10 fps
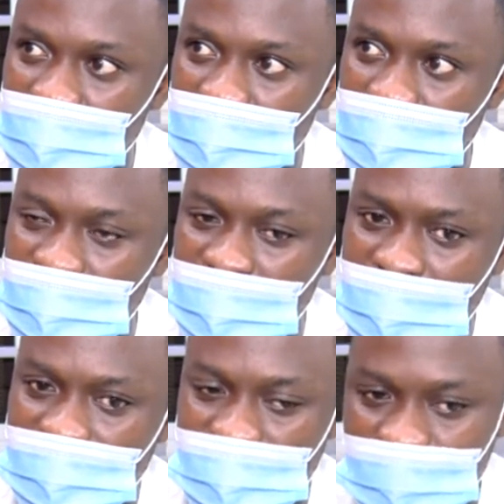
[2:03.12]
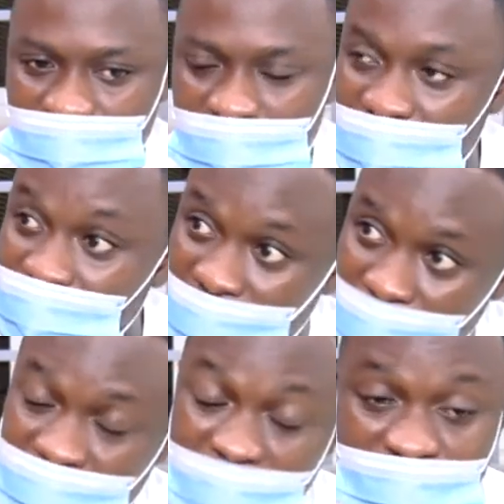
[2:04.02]
the 18 Premier League
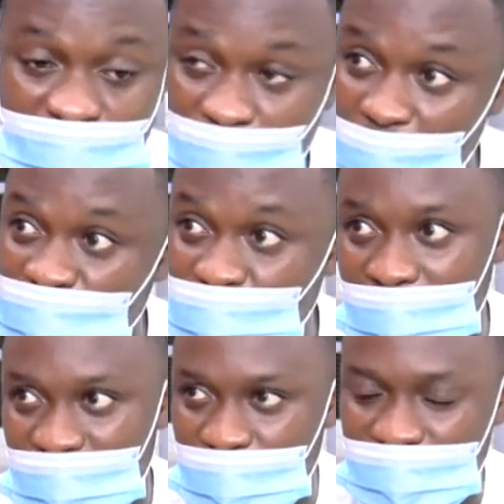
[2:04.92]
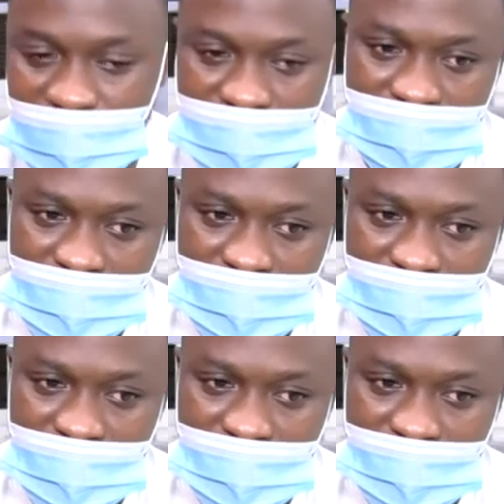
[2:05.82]
clubs have resolved to accept it.